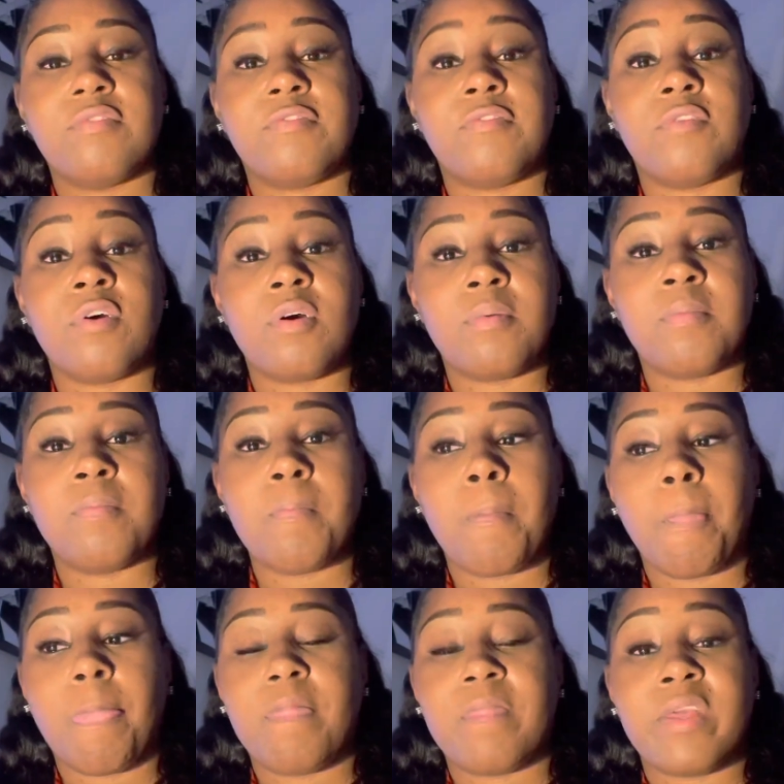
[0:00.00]
from
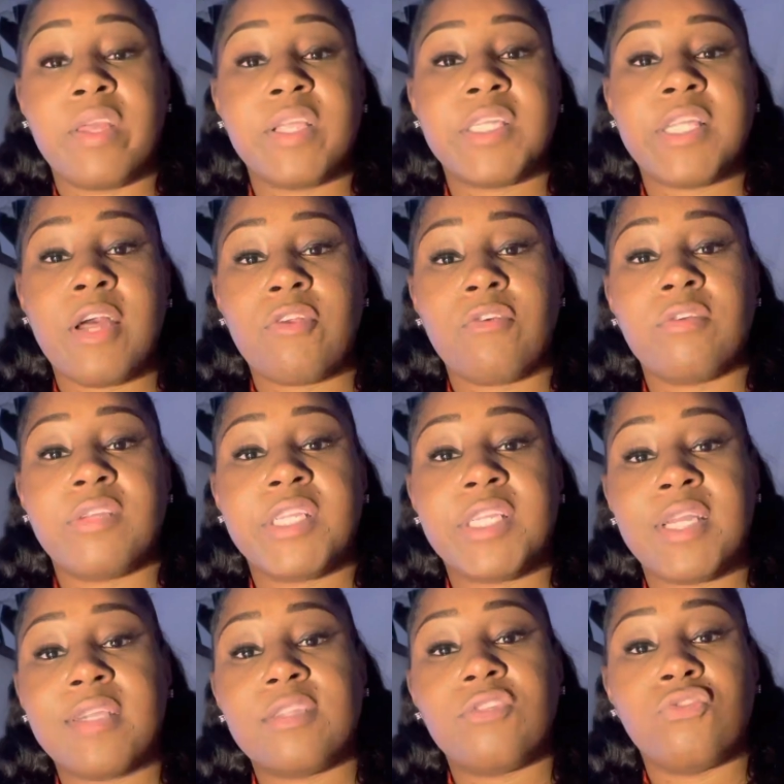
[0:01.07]
things that are
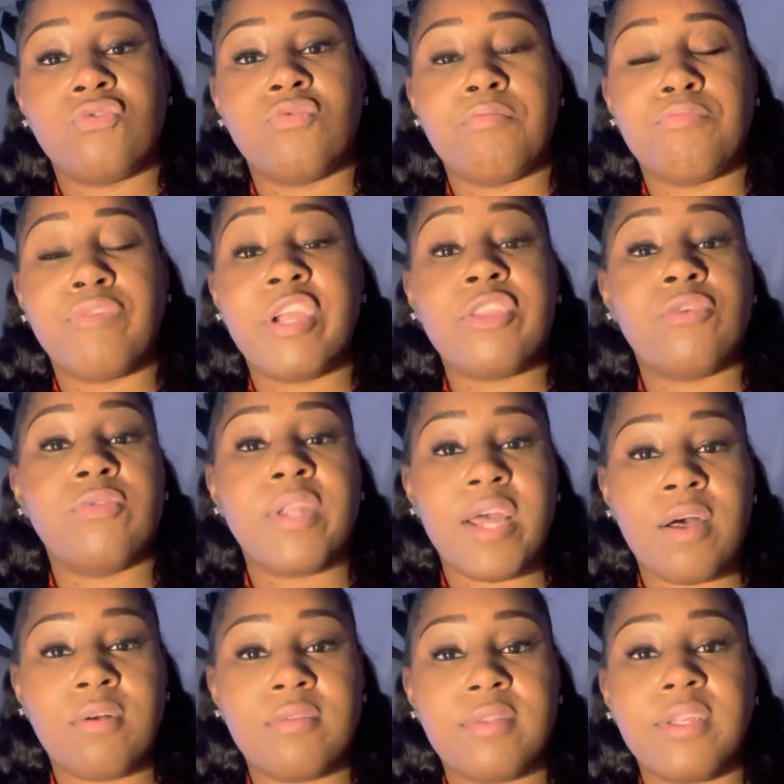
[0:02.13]
sent to break you
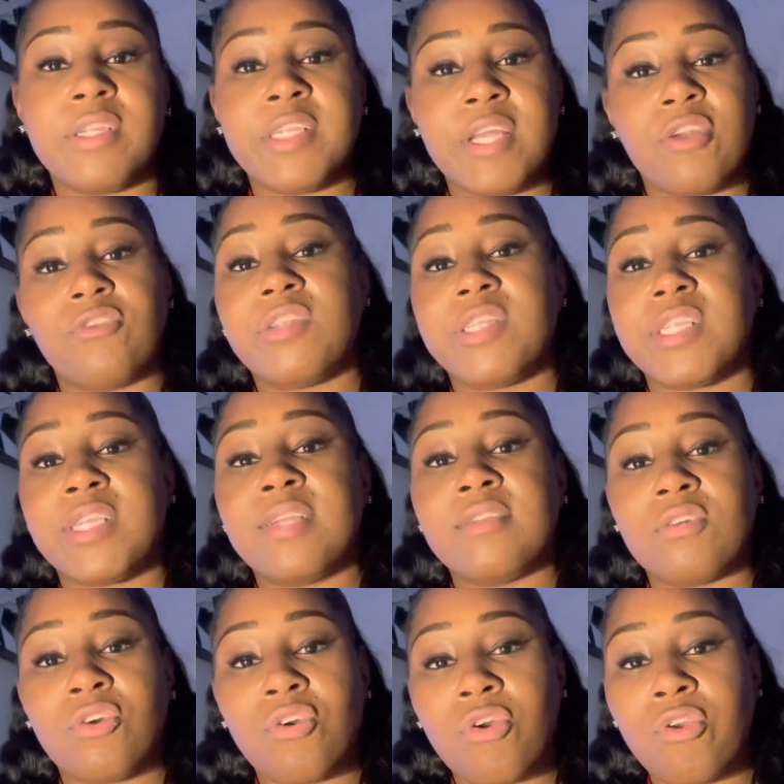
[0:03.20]
down, things that are sent
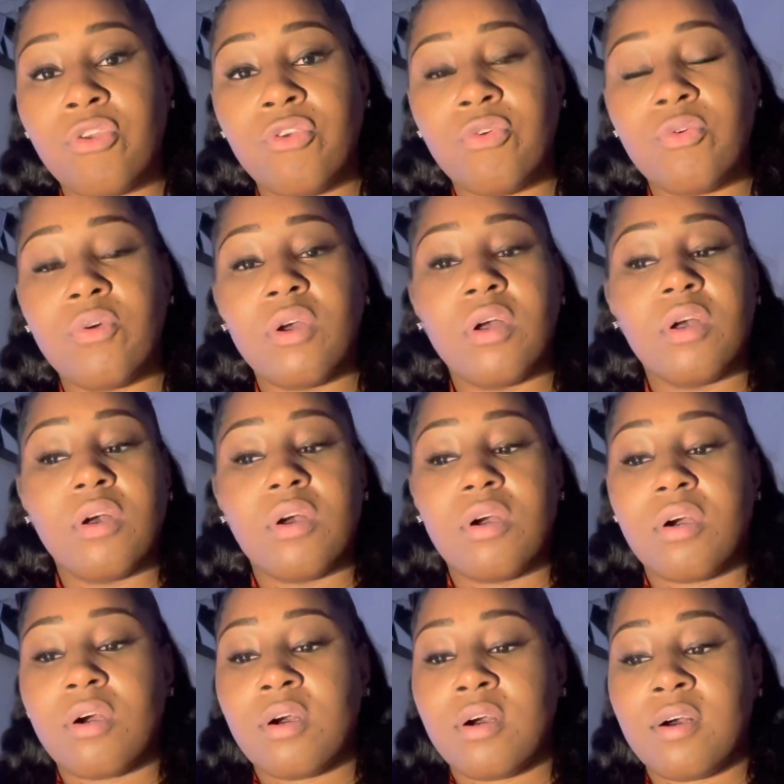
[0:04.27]
to hurt you,
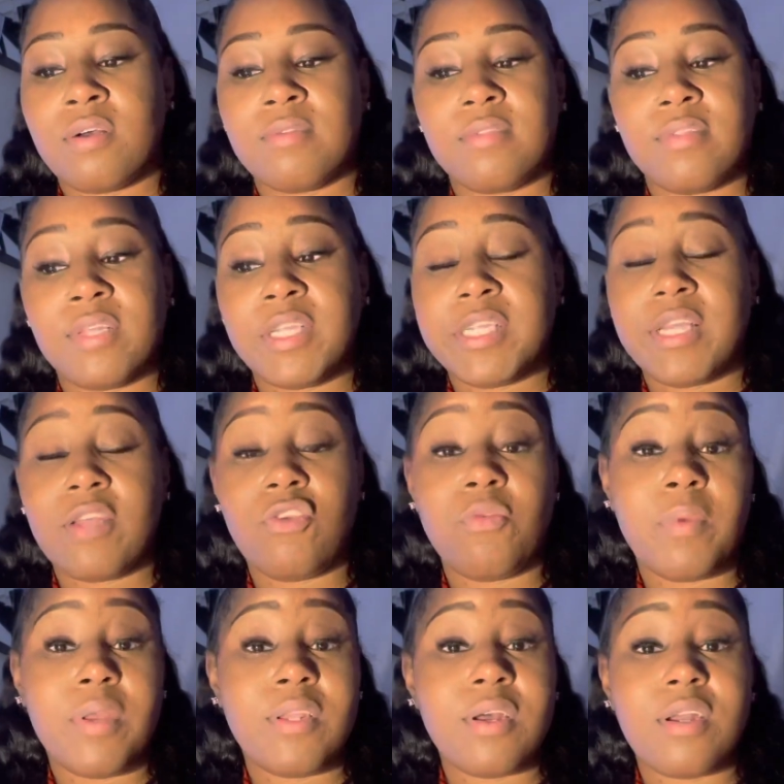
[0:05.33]
things that you
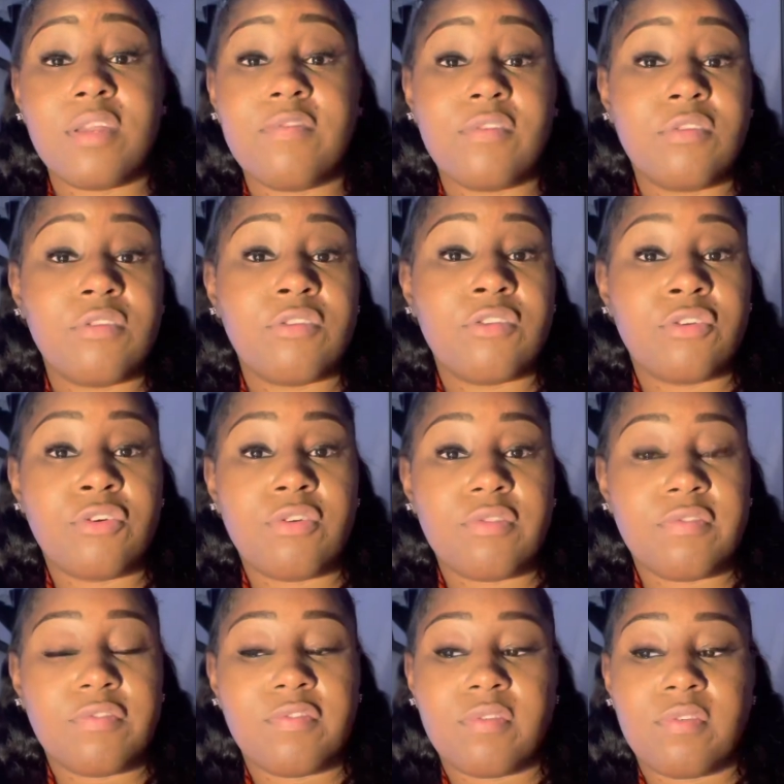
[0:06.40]
may not even deserve,
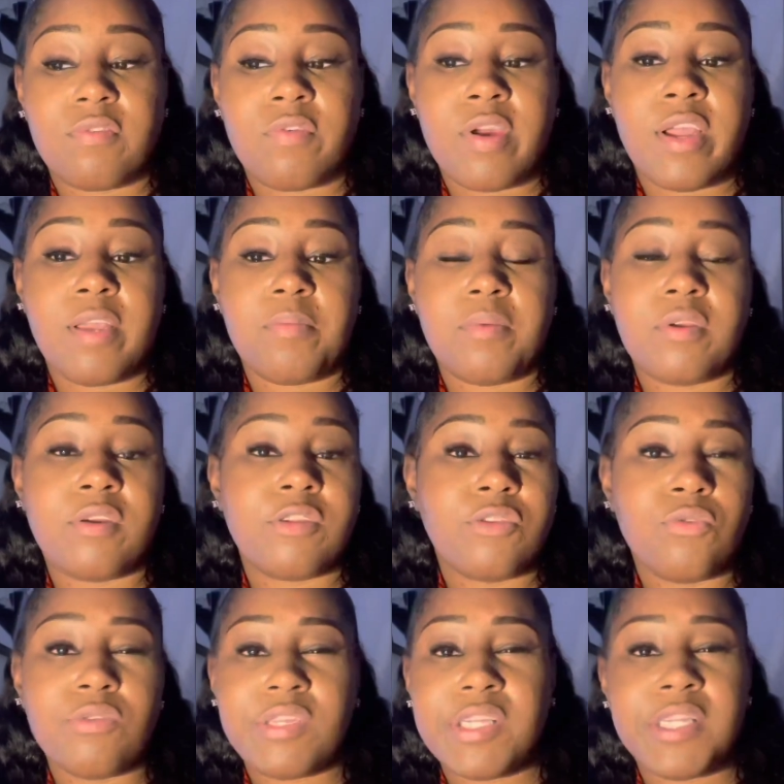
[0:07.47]
right? Because
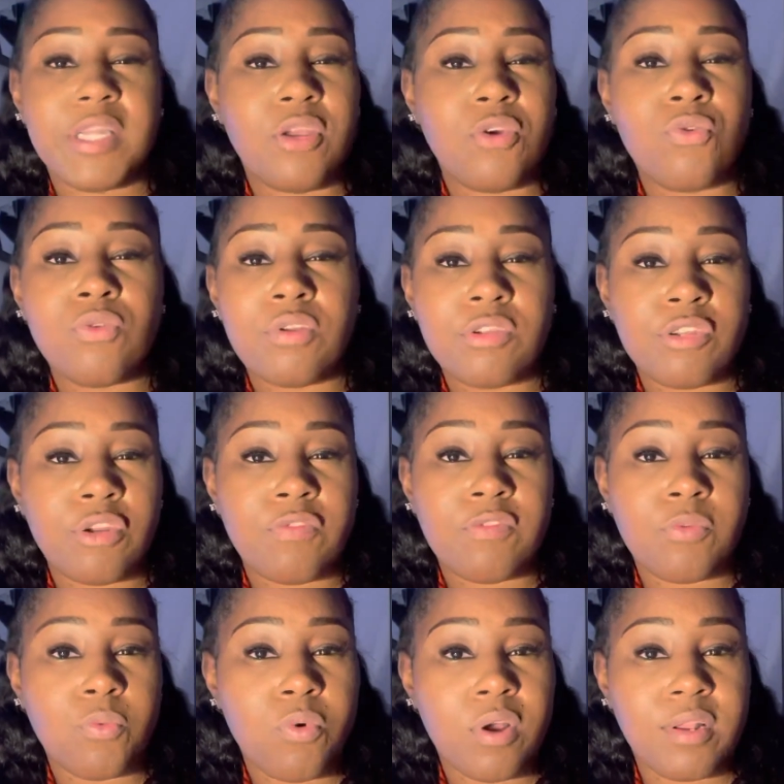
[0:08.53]
who's to say who deserves
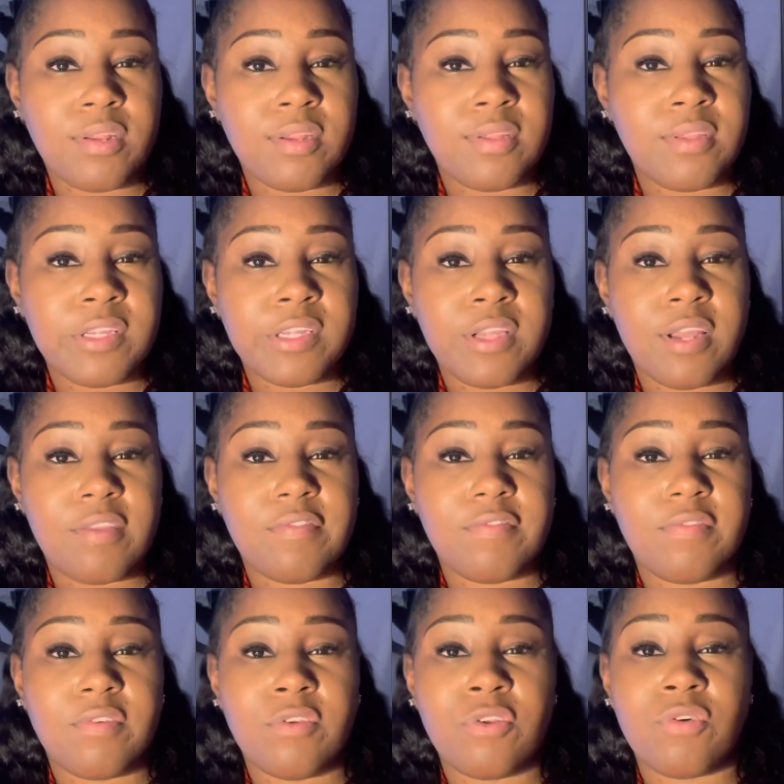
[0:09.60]
what in this life?
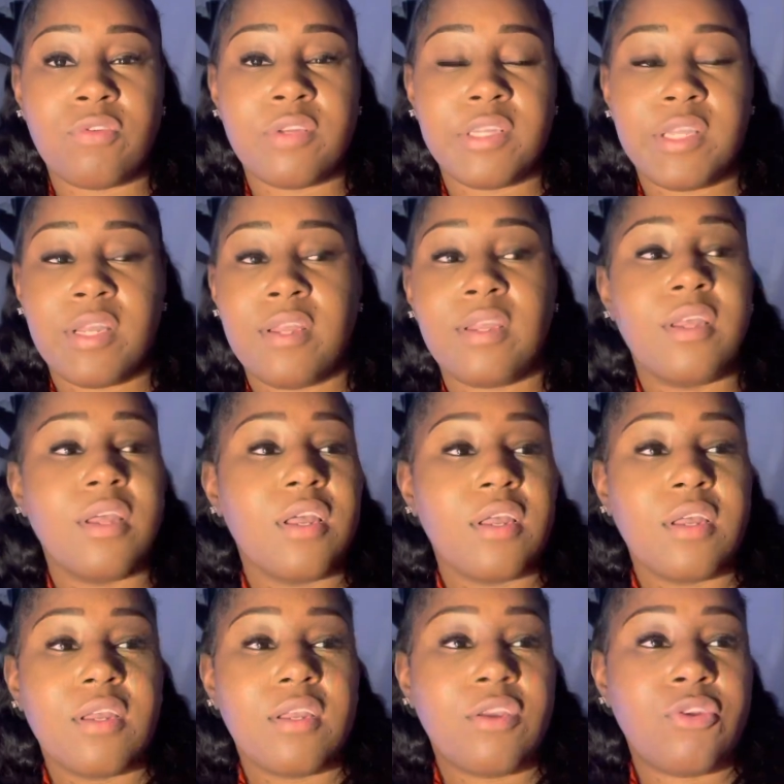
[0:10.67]
To say,
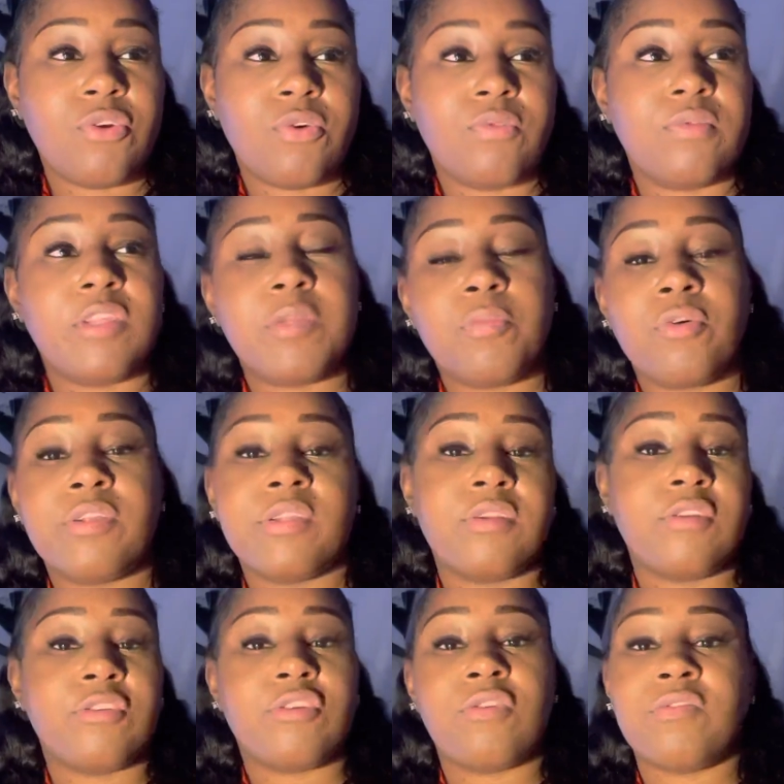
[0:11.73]
this person
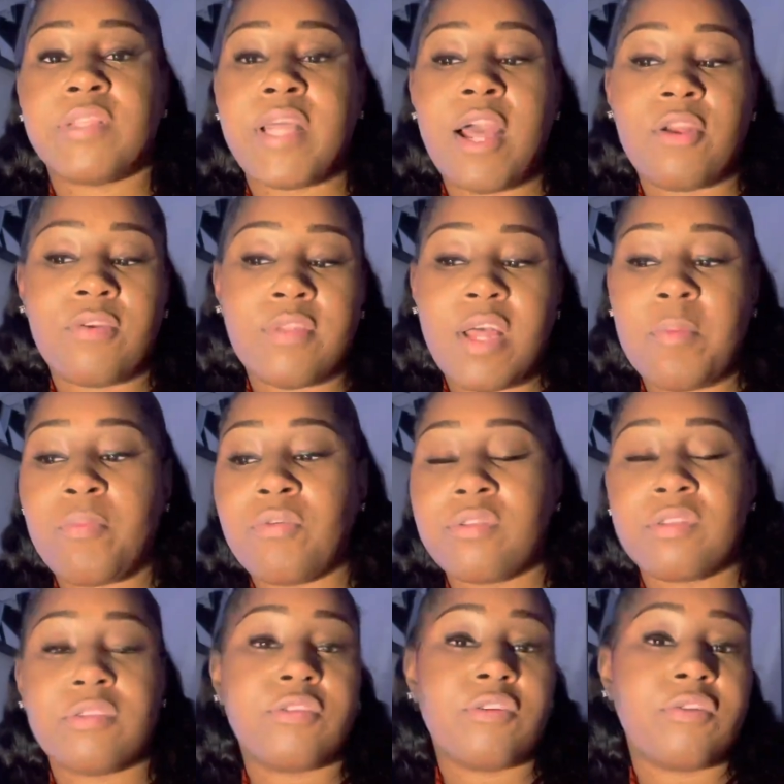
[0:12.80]
deserves that or that
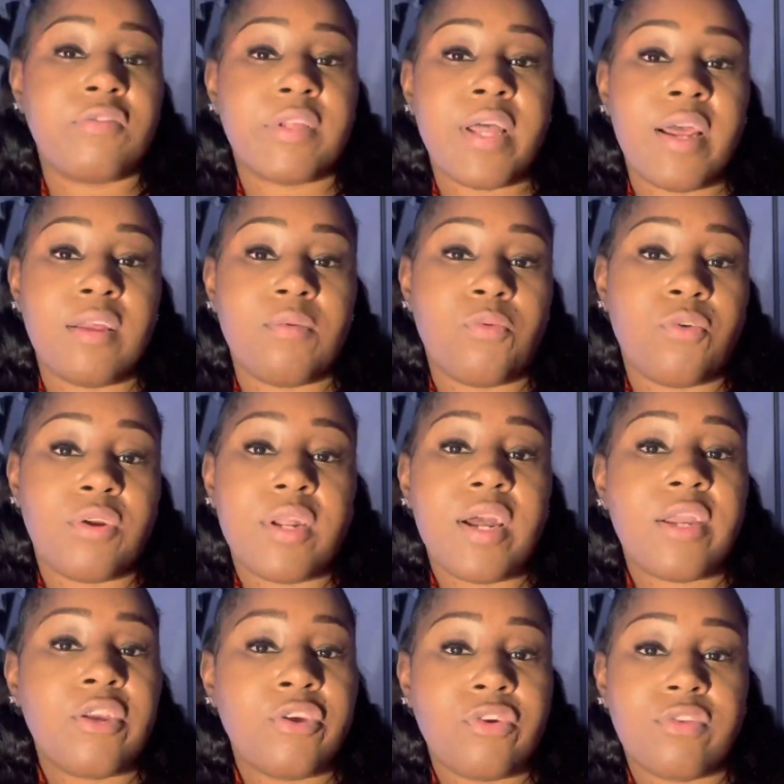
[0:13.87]
person deserves that. We're
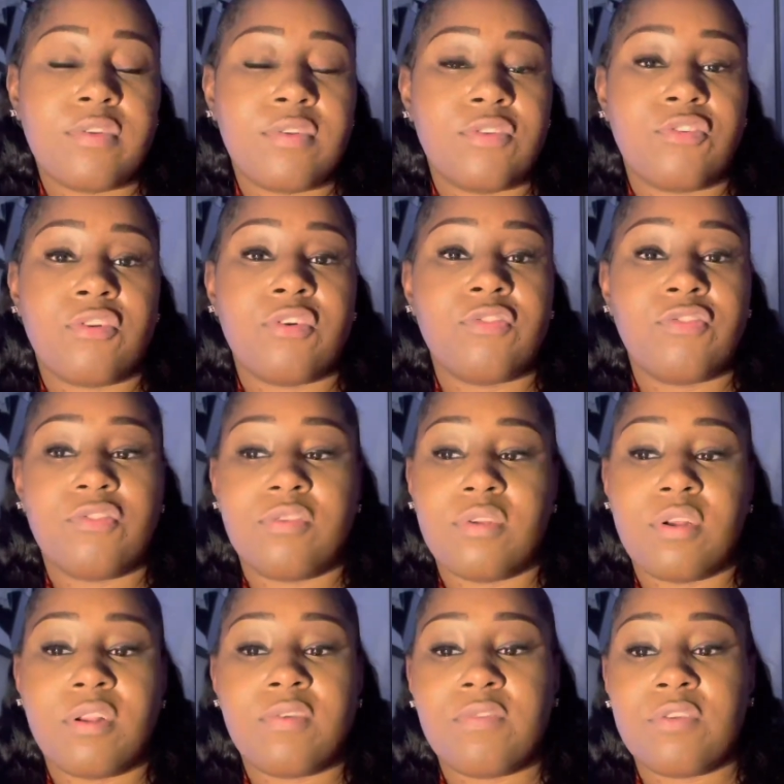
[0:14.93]
not here to judge.
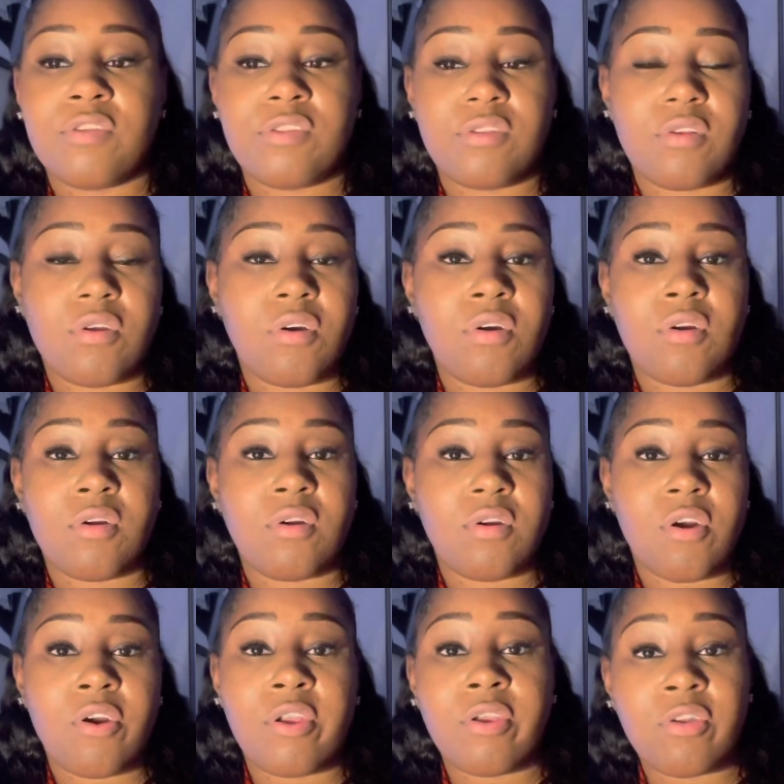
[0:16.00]
None of us
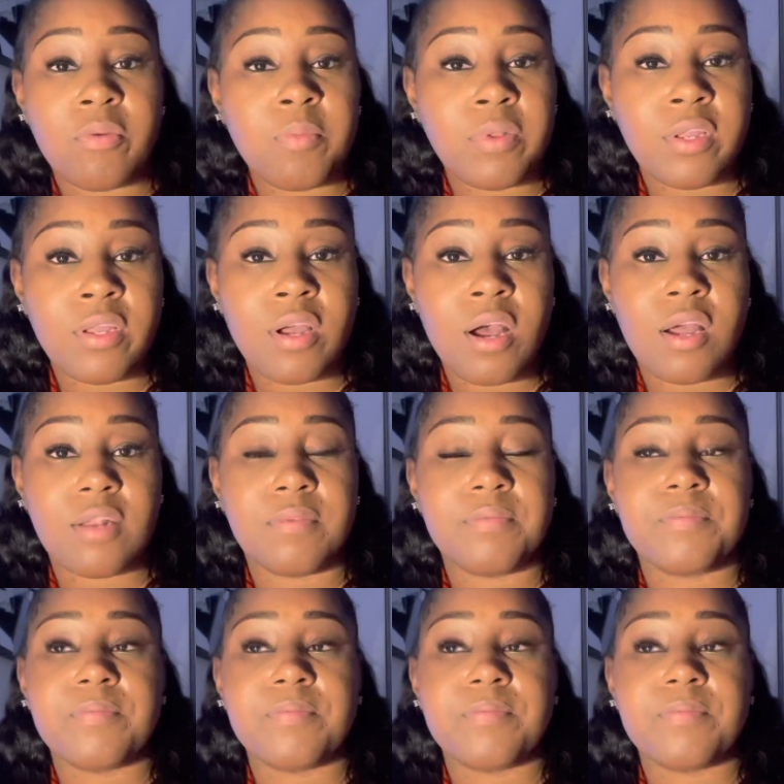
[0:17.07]
are here to play God.